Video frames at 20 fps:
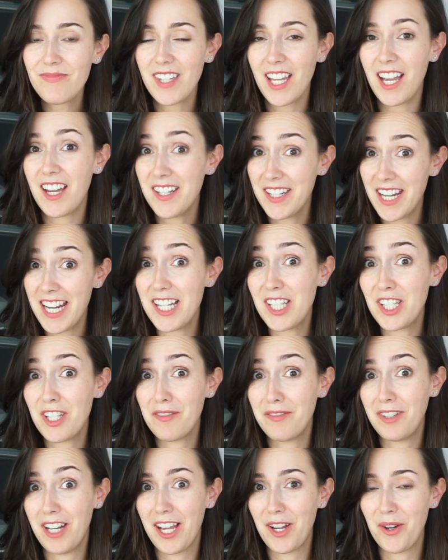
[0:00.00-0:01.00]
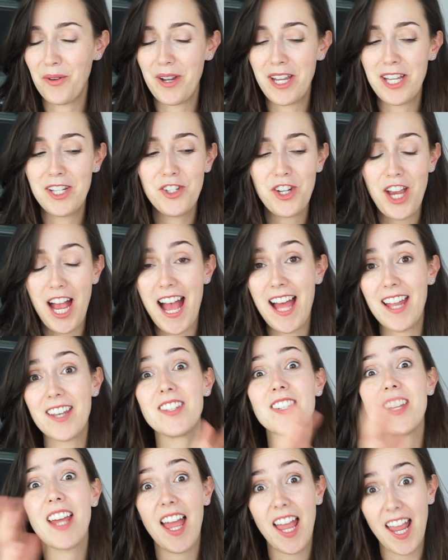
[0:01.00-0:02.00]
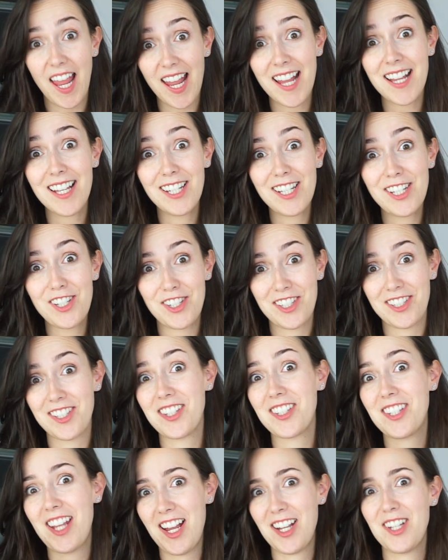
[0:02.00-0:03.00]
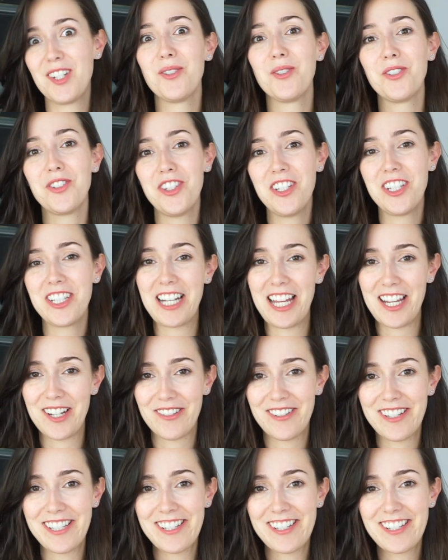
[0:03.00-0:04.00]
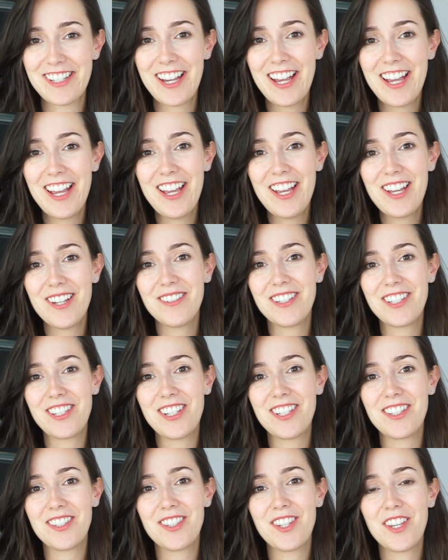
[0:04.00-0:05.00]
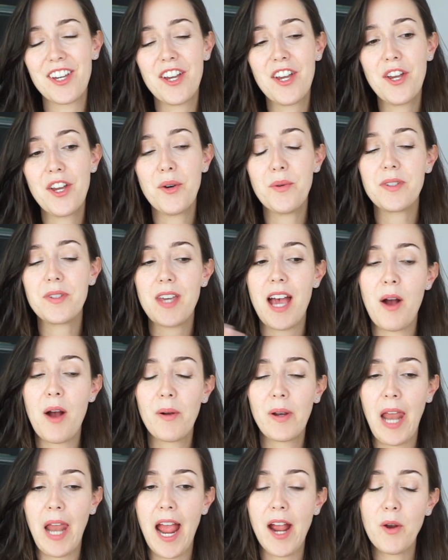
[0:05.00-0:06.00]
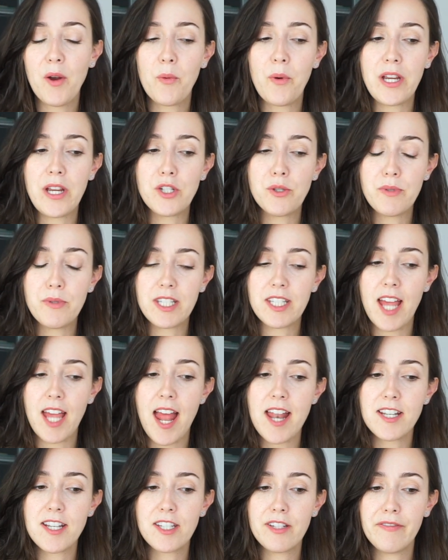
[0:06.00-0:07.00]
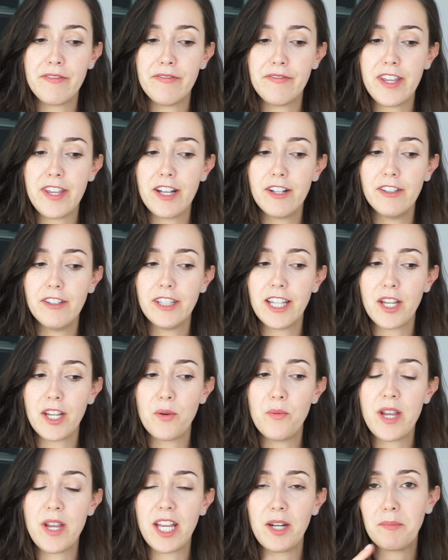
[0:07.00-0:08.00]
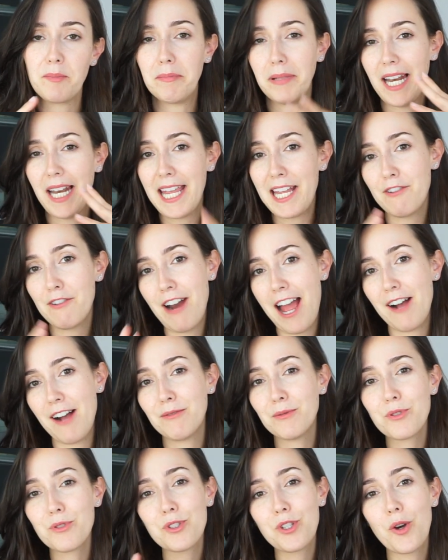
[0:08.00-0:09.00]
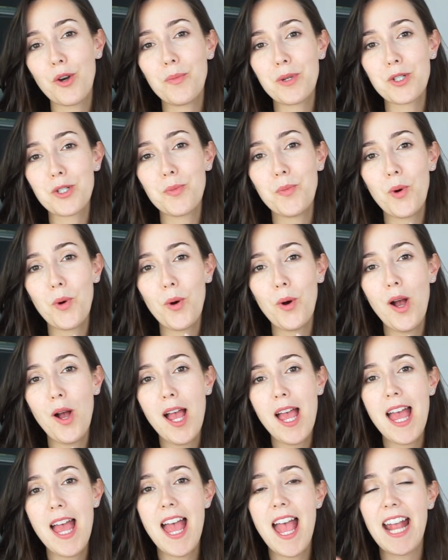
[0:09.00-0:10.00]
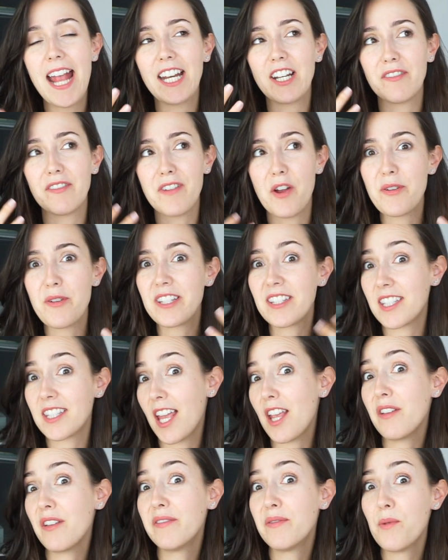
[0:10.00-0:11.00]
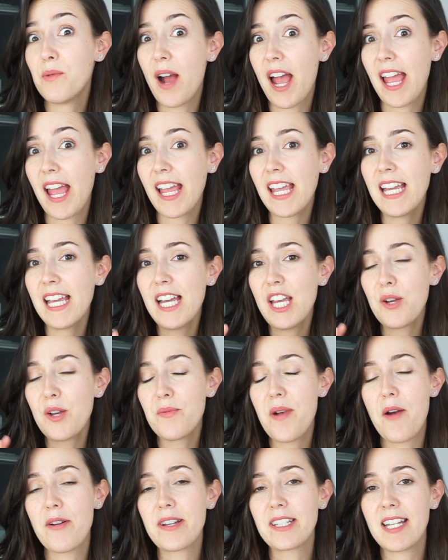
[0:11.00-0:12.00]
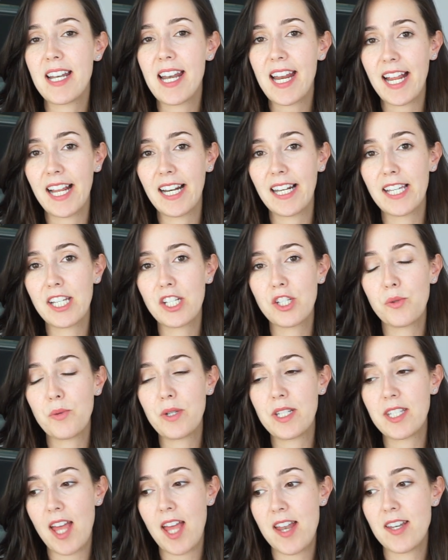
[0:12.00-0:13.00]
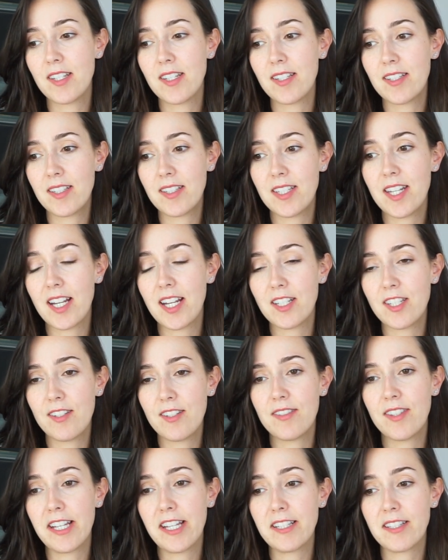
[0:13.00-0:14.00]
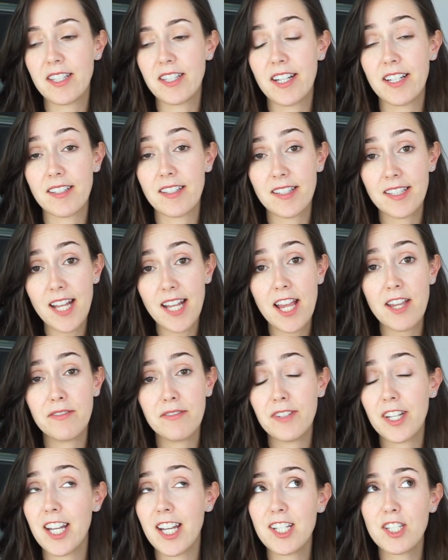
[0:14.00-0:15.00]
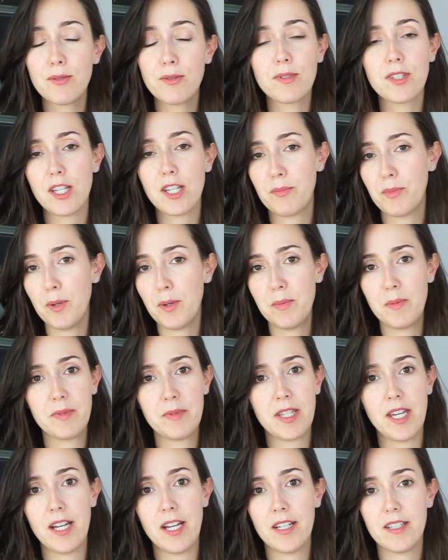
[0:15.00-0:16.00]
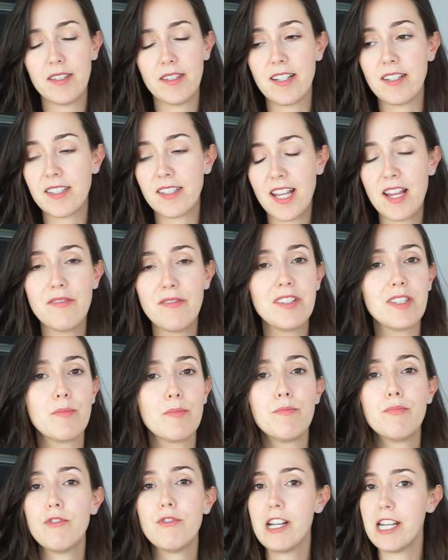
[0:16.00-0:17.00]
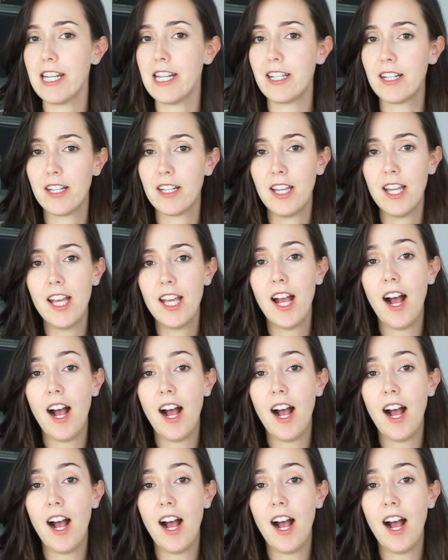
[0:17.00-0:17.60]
our native language, and English as a second or third language, which is that with our language, we tend to feel like we can play around so much more in a very safe way, whereas in English, we tend to stick to things that are safe, and I don't see a problem with that. I think safe is brilliant.